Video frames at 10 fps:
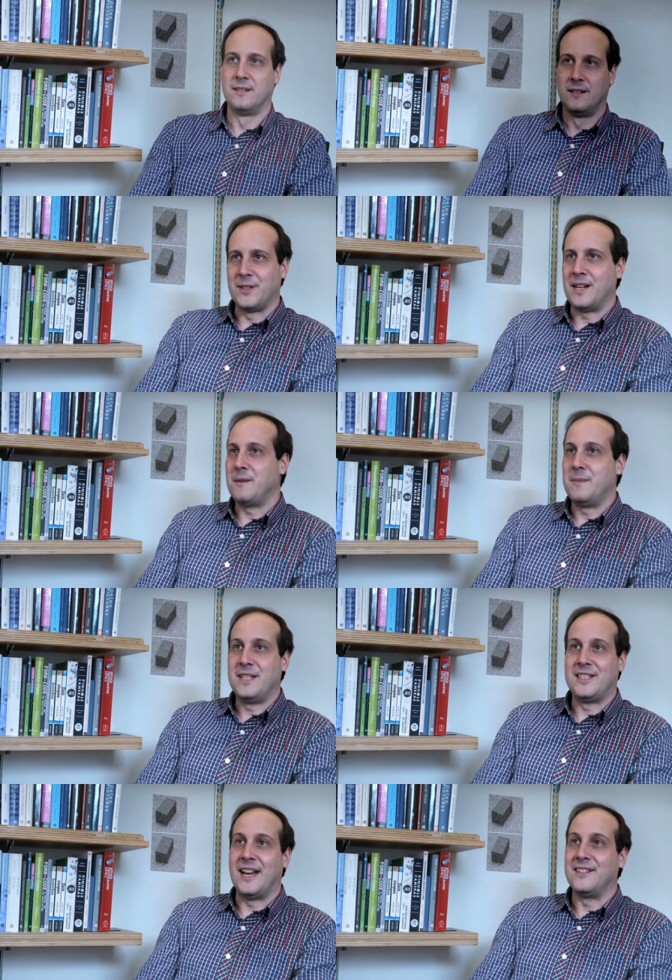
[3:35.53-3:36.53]
So there are
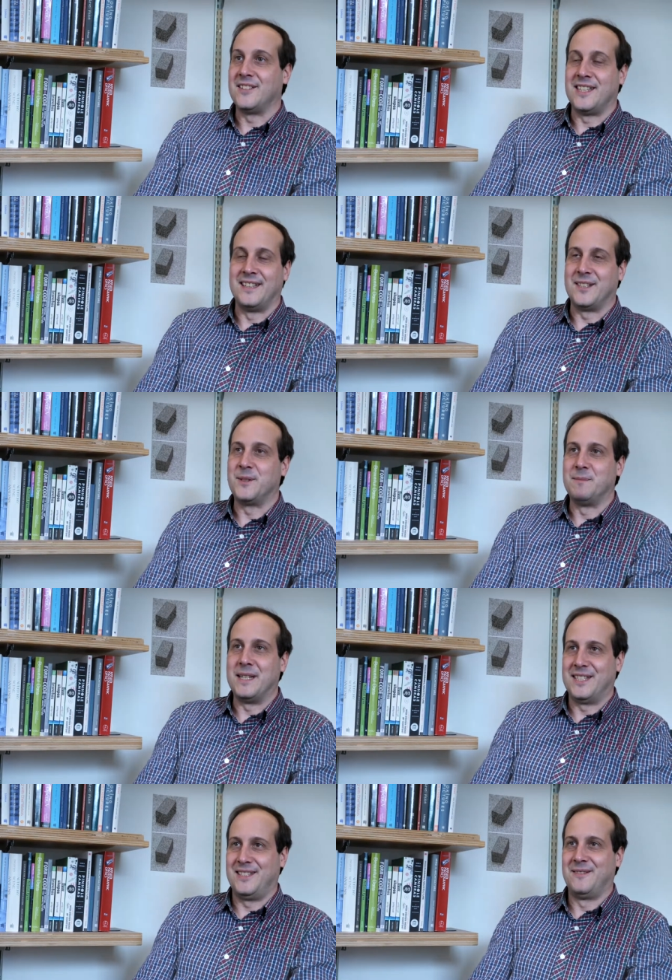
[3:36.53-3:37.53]
many challenges, and that's what
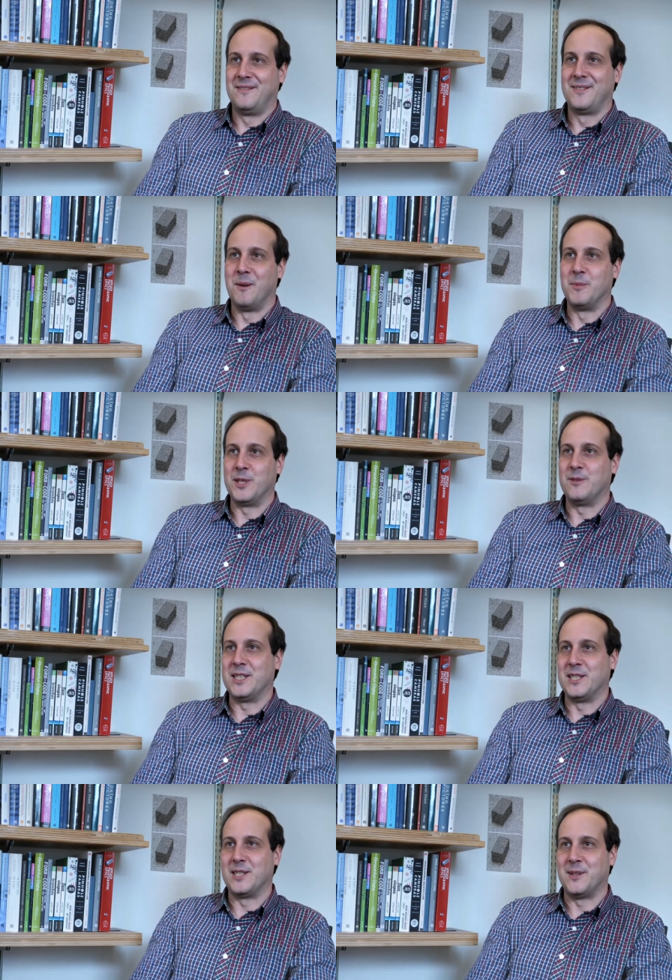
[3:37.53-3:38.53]
makes computer
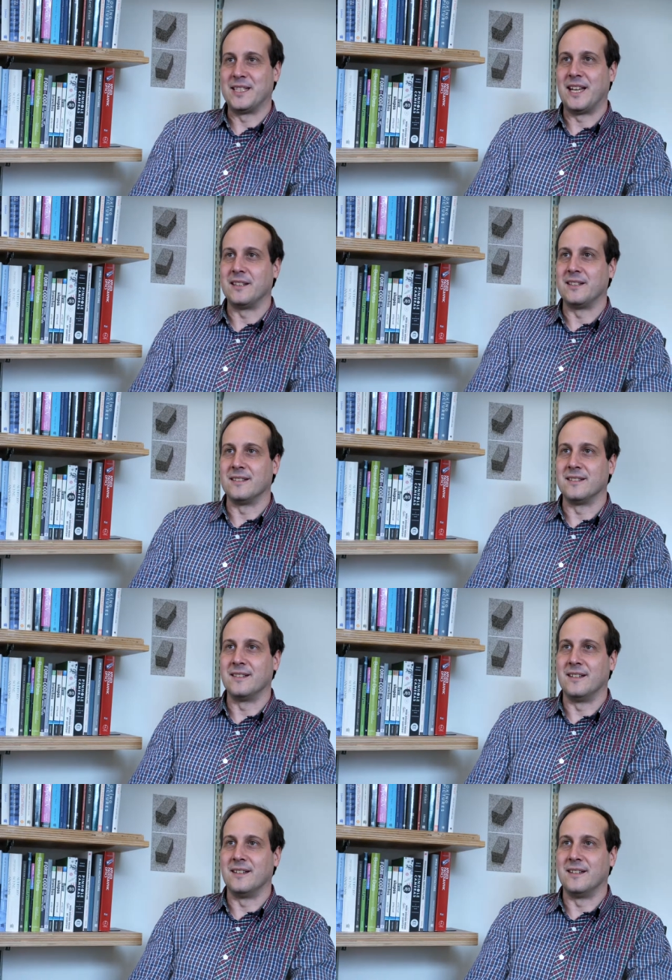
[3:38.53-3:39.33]
vision so exciting.